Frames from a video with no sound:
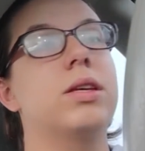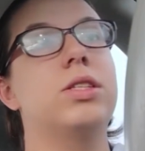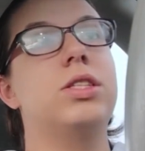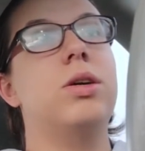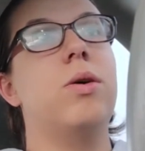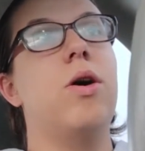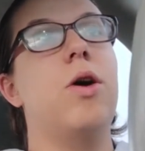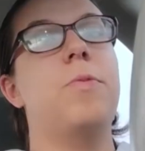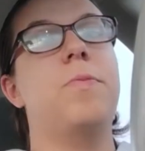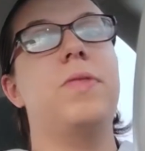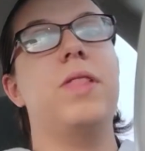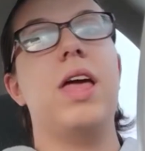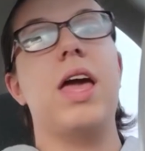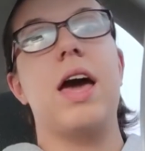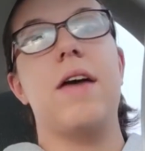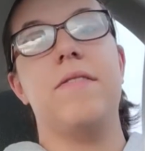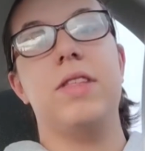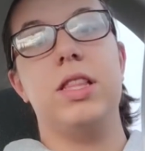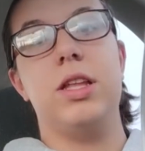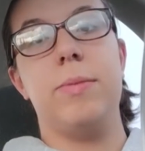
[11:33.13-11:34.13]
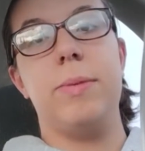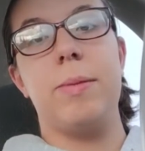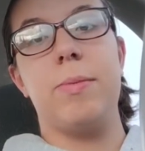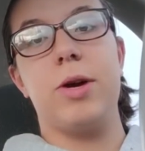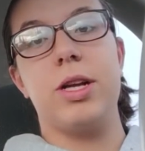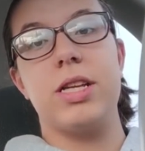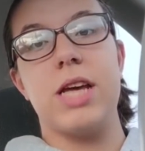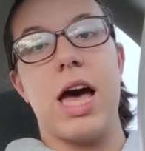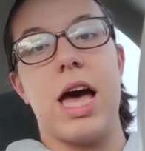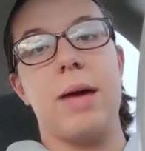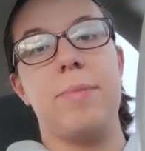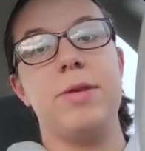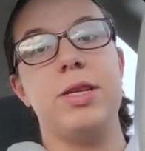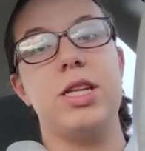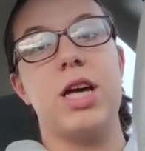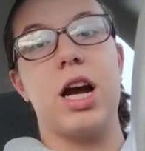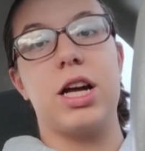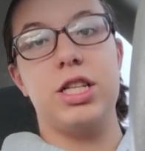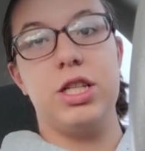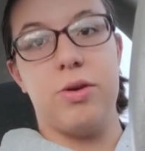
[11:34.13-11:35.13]
So hopefully I have a little bit more time
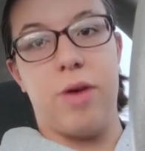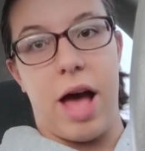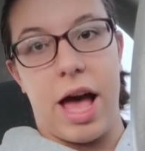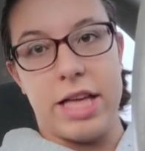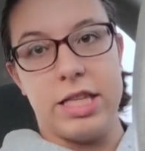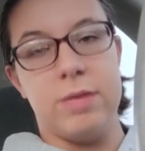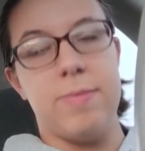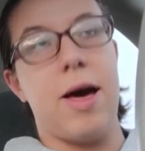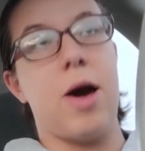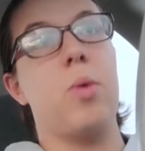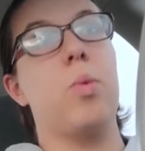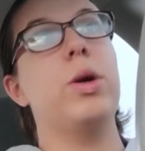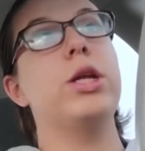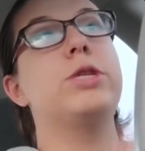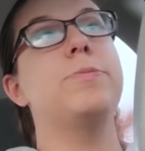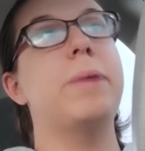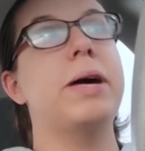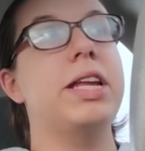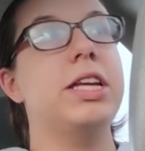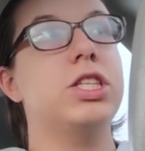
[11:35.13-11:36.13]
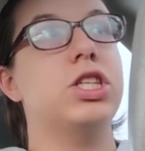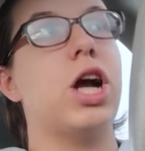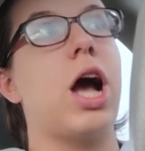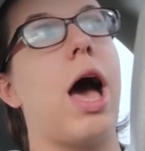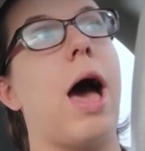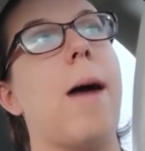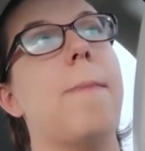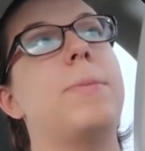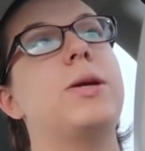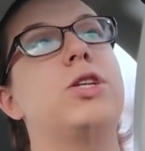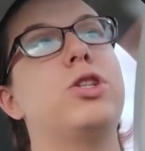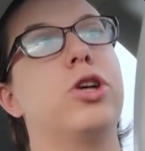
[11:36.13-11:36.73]
to talk to you guys about which bunnies are up,